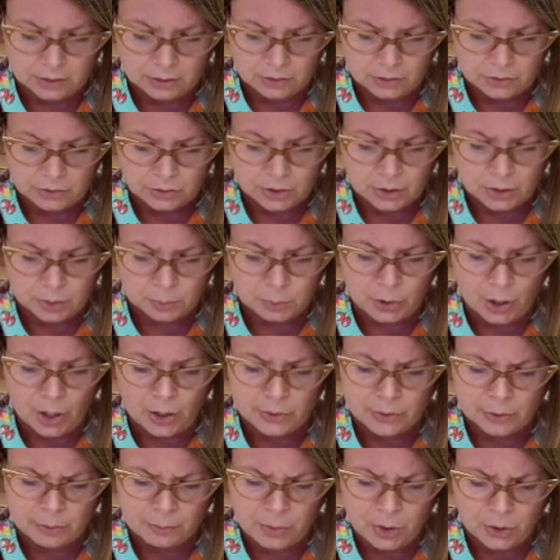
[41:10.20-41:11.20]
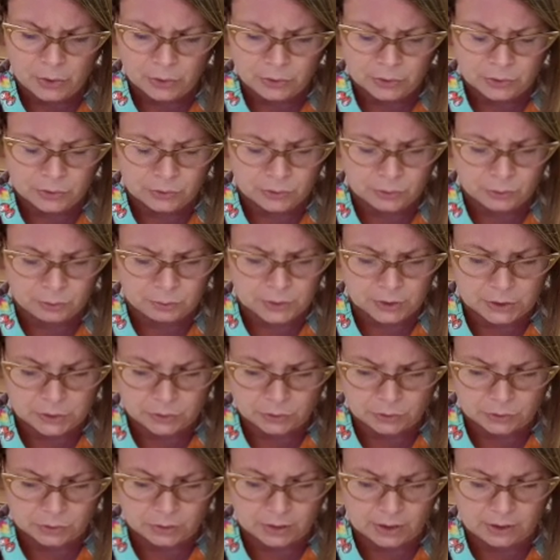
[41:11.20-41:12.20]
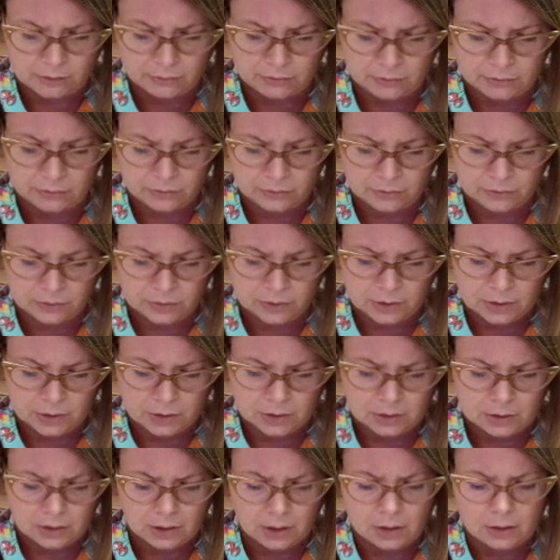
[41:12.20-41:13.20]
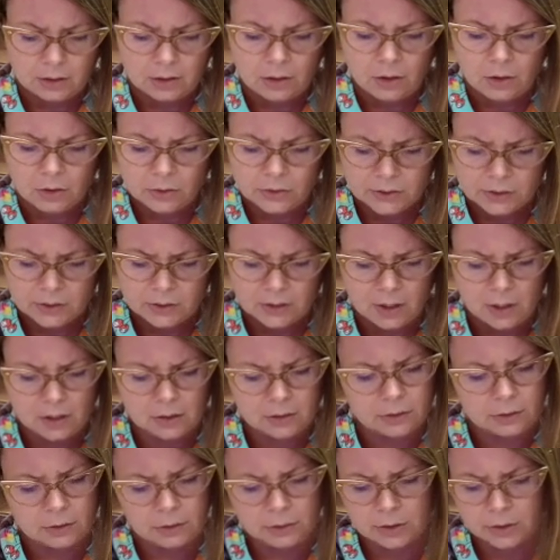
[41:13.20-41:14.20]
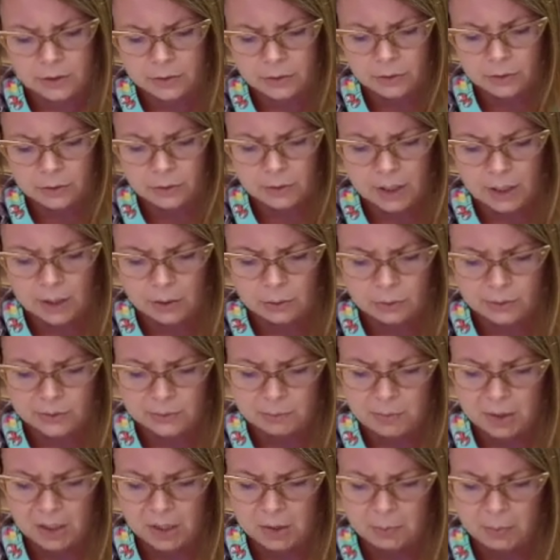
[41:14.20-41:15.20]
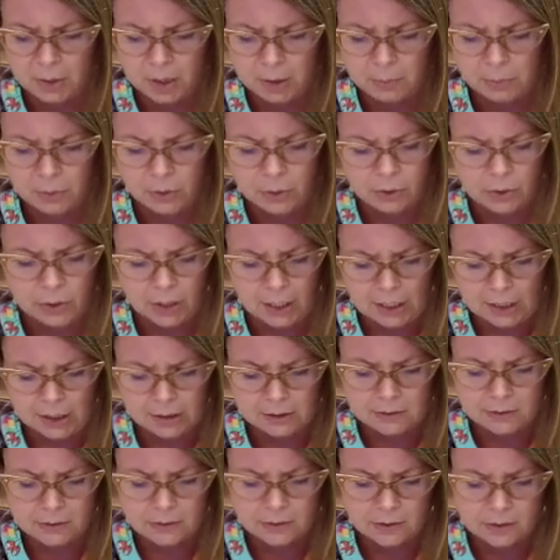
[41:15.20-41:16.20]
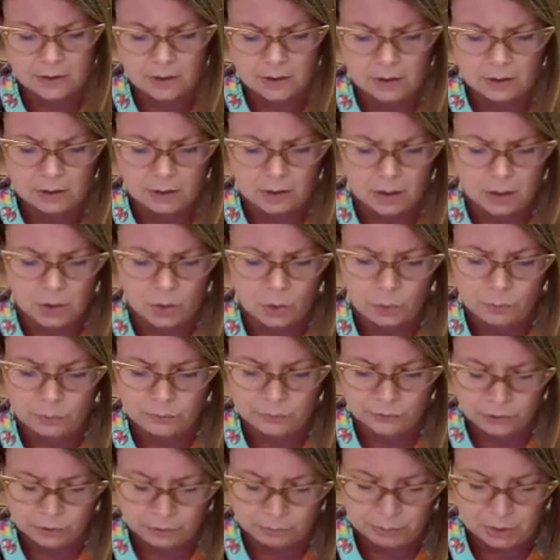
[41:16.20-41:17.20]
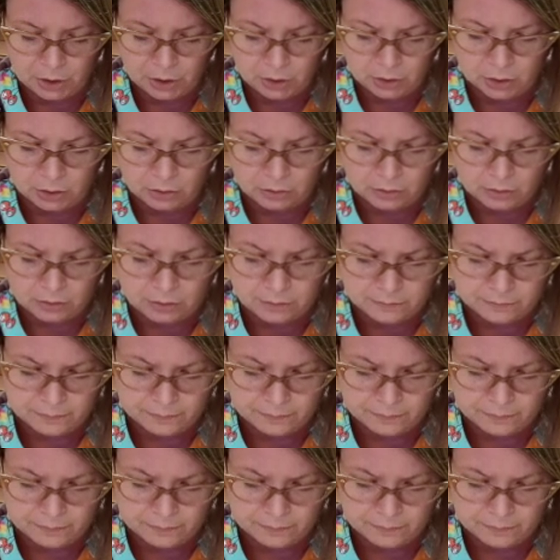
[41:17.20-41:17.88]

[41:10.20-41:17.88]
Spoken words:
She had brought her mother so much grief, and all Sadako could do now was make paper cranes and hope for a miracle.